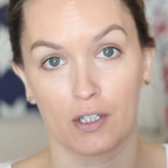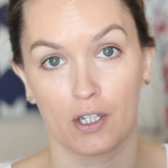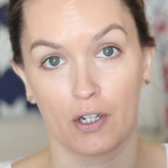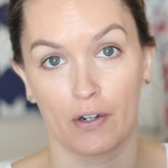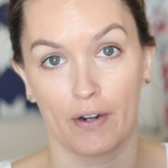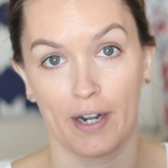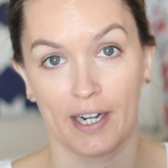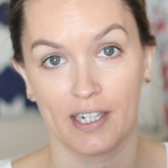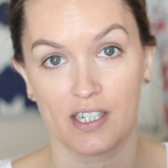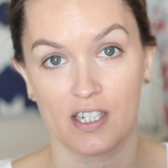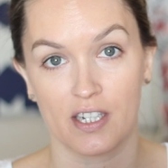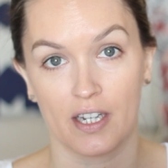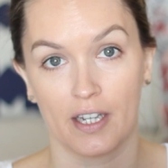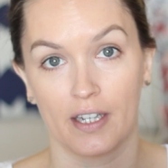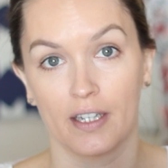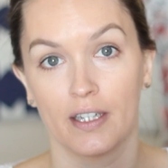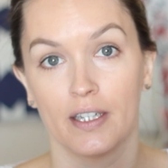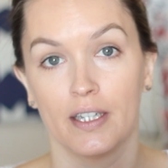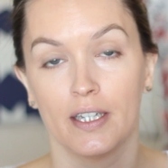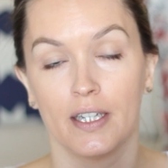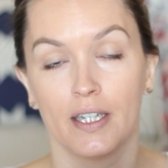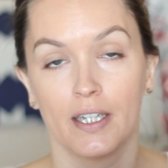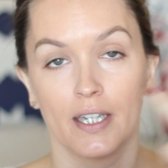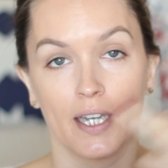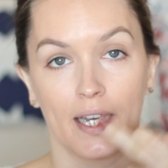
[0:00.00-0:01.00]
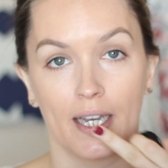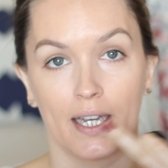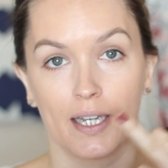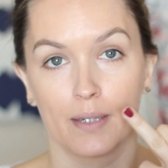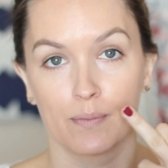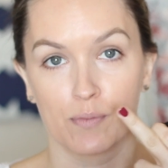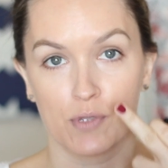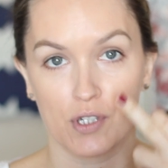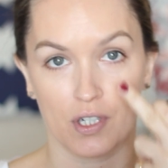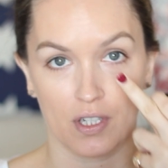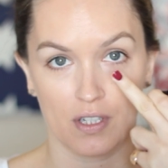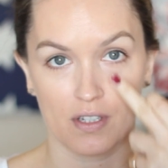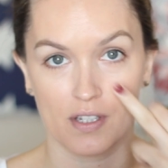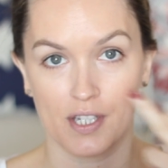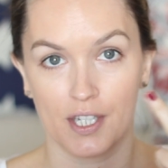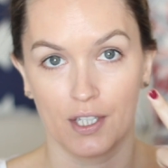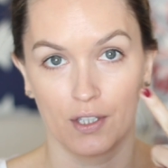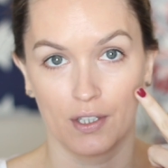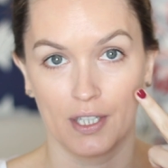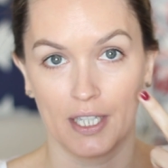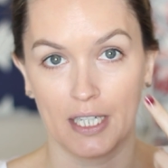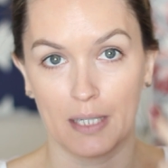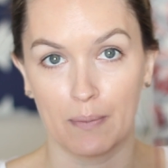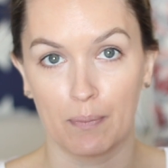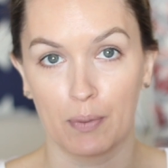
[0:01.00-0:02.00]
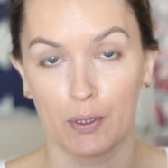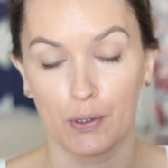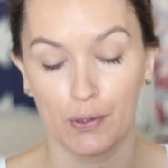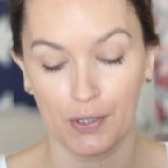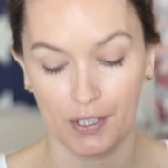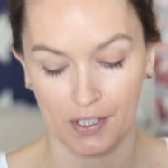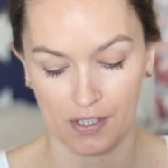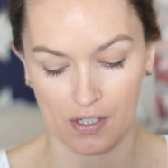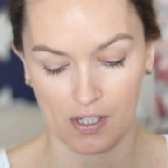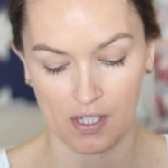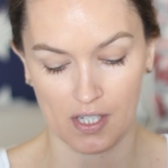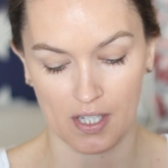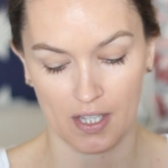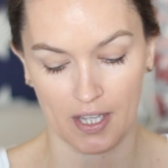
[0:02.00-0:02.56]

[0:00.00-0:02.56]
corrector to conceal any blueness.